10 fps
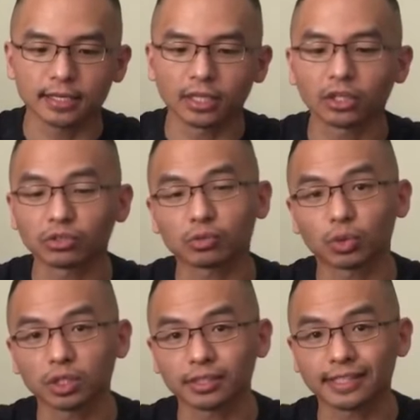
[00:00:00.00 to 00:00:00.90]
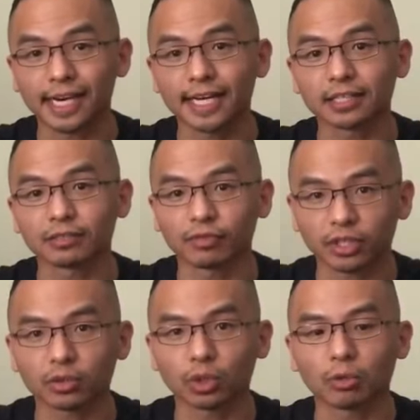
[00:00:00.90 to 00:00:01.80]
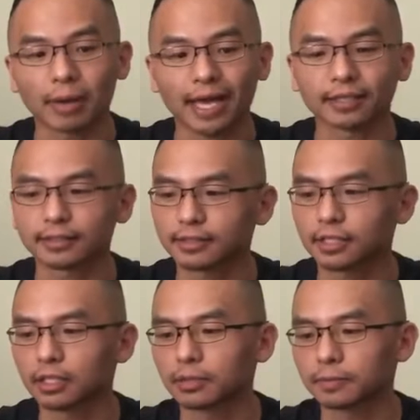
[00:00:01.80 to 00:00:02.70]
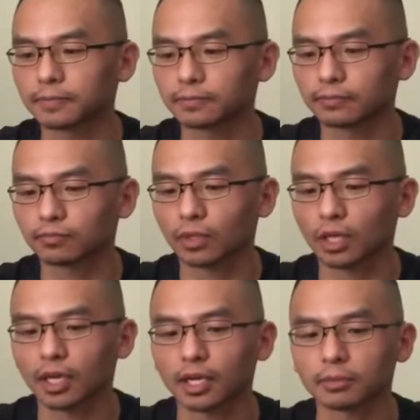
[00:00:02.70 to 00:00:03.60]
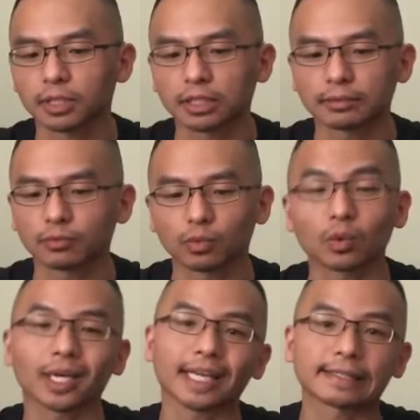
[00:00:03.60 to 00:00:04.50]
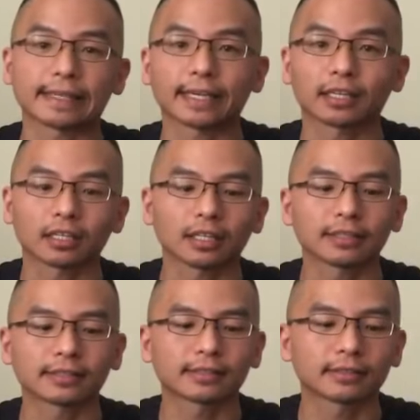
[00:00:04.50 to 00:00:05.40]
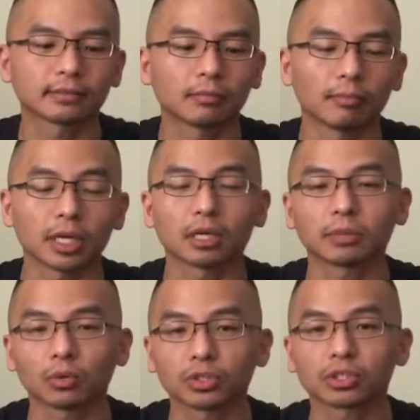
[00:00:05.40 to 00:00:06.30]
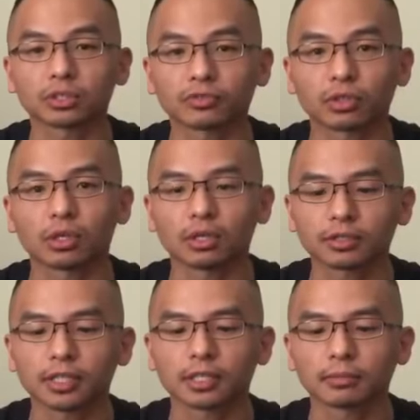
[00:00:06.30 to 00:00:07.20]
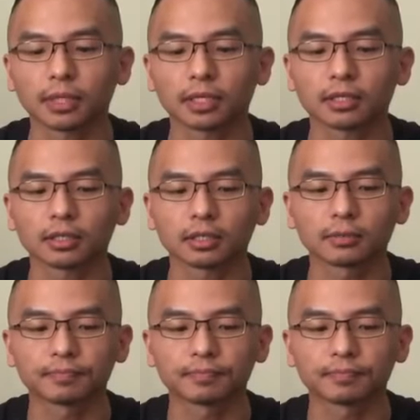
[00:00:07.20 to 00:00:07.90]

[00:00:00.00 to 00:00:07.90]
the hilt's well designed, it's very well balanced, and I mean, what can I say? It's been on my wish list for a long time, and